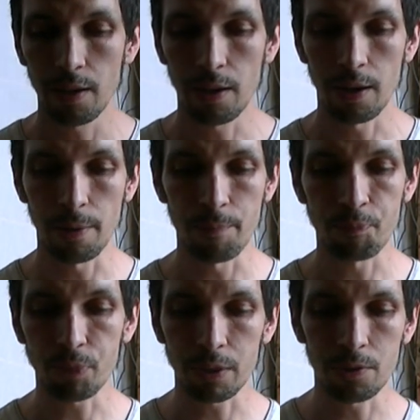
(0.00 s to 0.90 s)
And
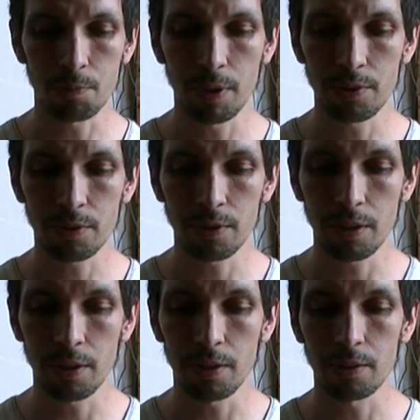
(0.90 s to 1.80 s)
it's basically
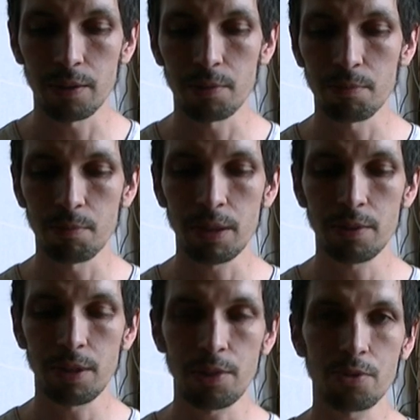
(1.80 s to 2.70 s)
a
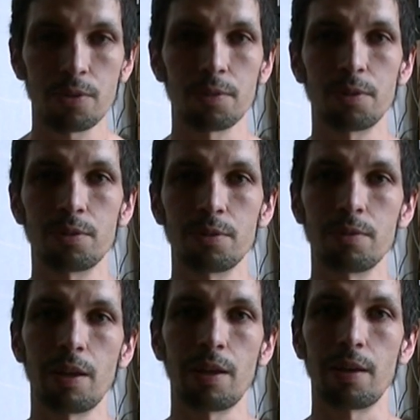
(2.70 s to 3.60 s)
meditation on the tone
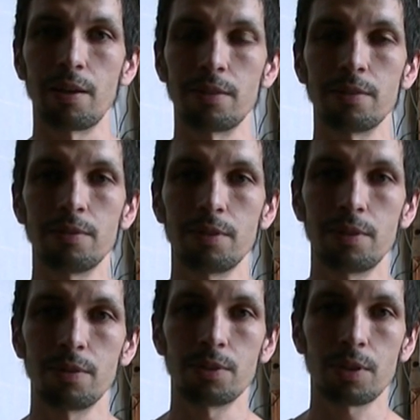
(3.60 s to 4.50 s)
E, right?
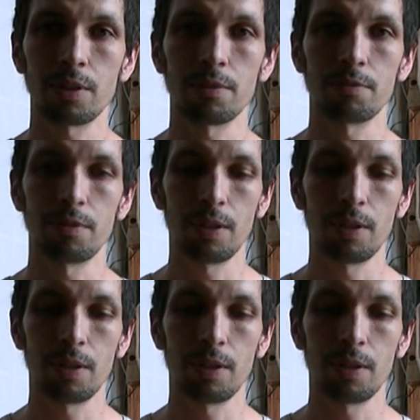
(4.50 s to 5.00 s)
This kind of